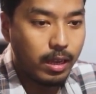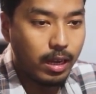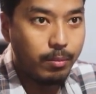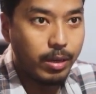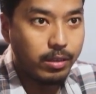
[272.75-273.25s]

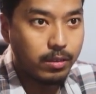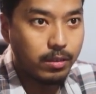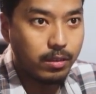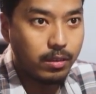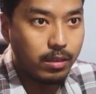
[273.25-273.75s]
element,
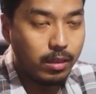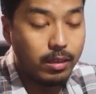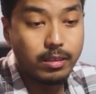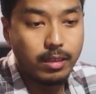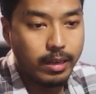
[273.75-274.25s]

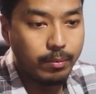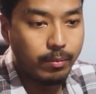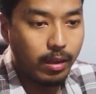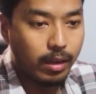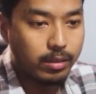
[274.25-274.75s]
list item,
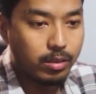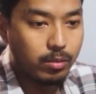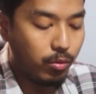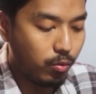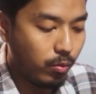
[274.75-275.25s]
and just
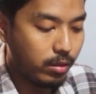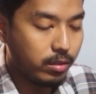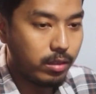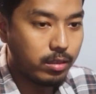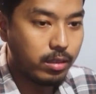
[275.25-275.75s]
put one
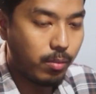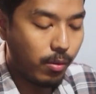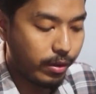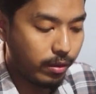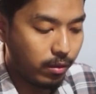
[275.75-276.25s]
CSS
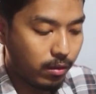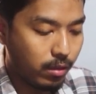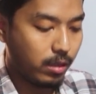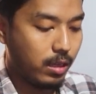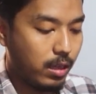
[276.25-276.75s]
property called
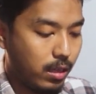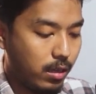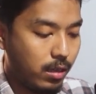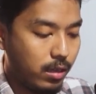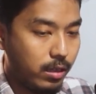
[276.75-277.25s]

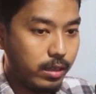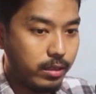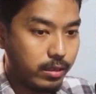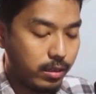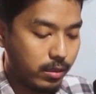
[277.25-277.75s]

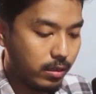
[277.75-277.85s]
list